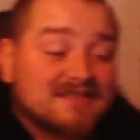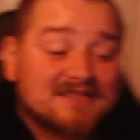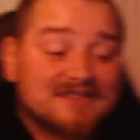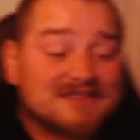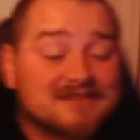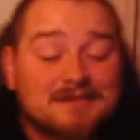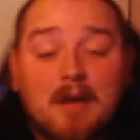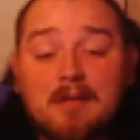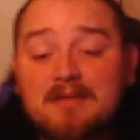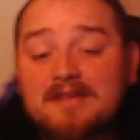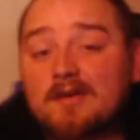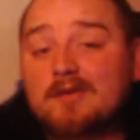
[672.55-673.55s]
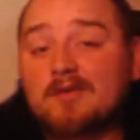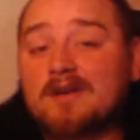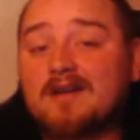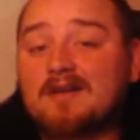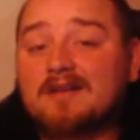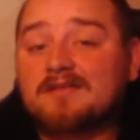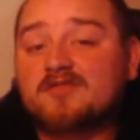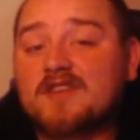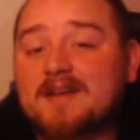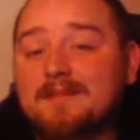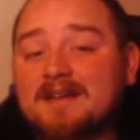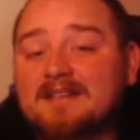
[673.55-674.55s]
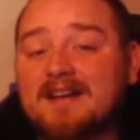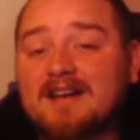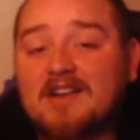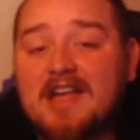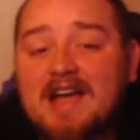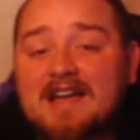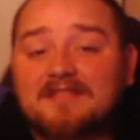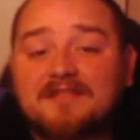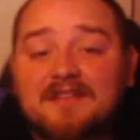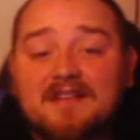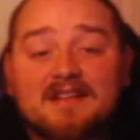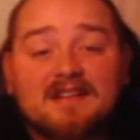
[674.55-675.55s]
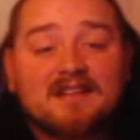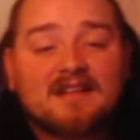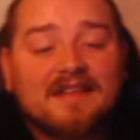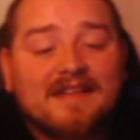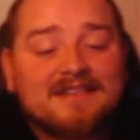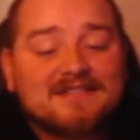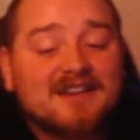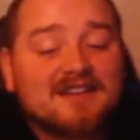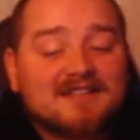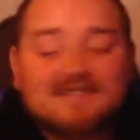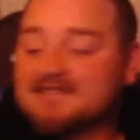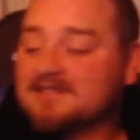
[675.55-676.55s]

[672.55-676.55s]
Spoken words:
this is probably the only one I'll ever drink in my entire life, and it sucks.